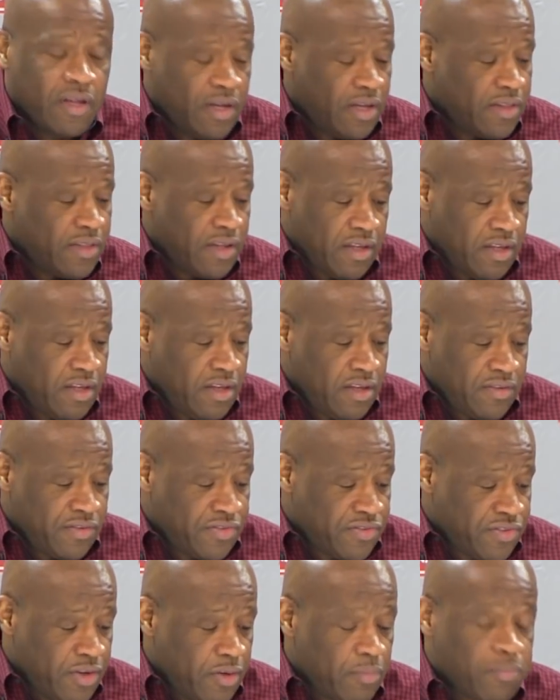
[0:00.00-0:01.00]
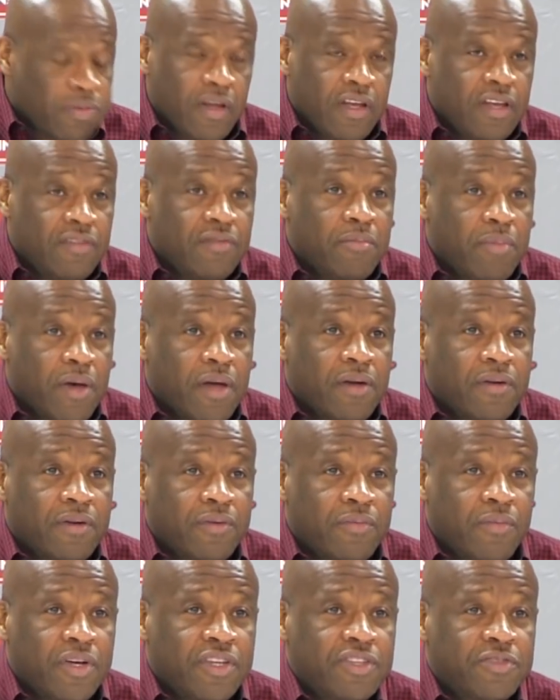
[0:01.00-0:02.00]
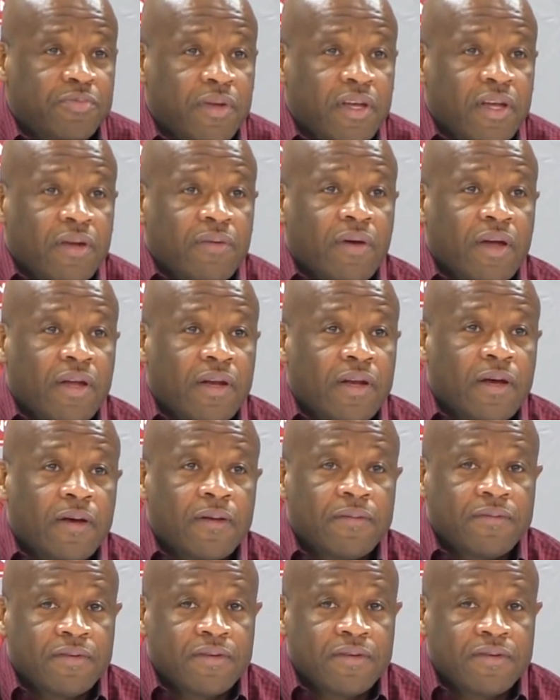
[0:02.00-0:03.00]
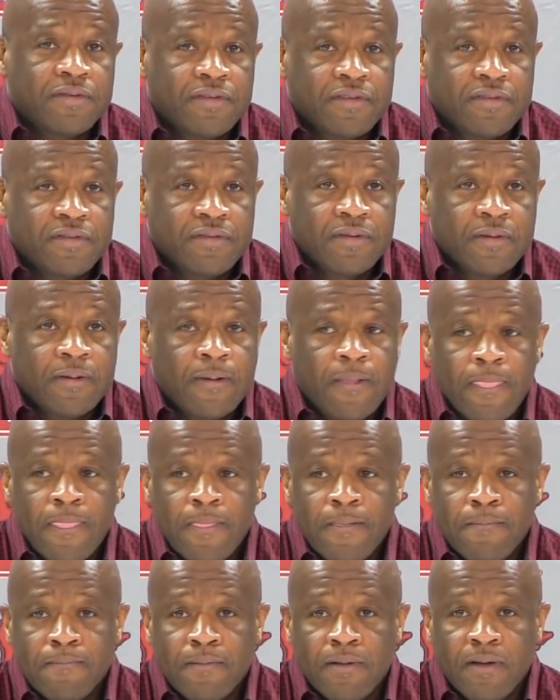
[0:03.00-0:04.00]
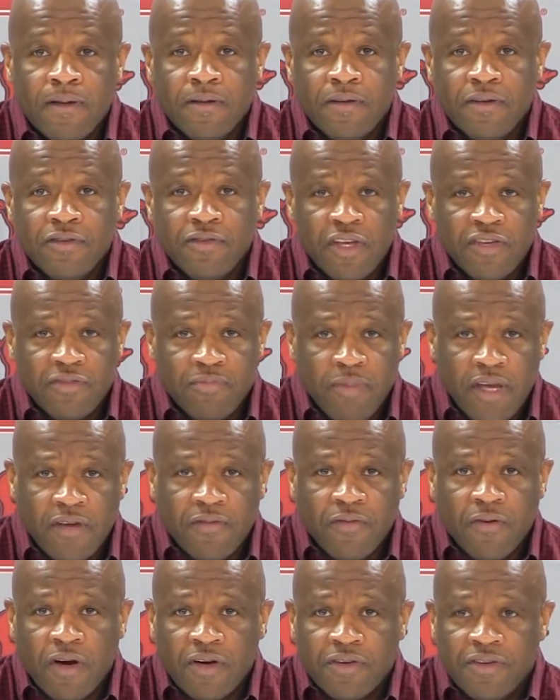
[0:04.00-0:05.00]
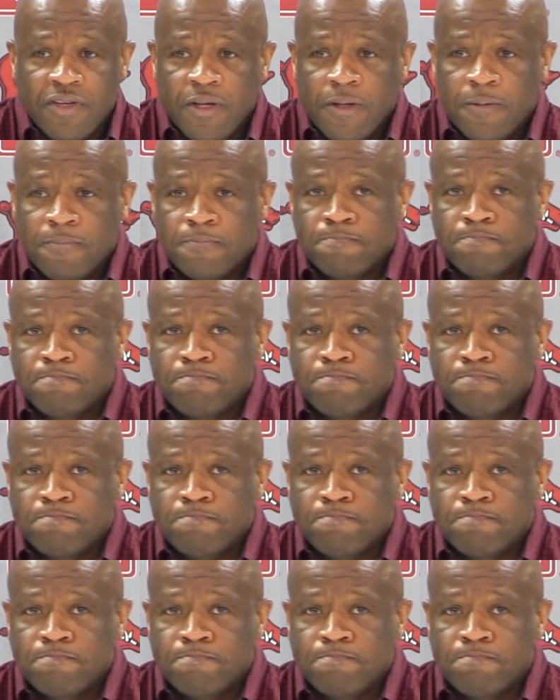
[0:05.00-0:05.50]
and I think he can still play even better than what he's playing right now. It's big for our team.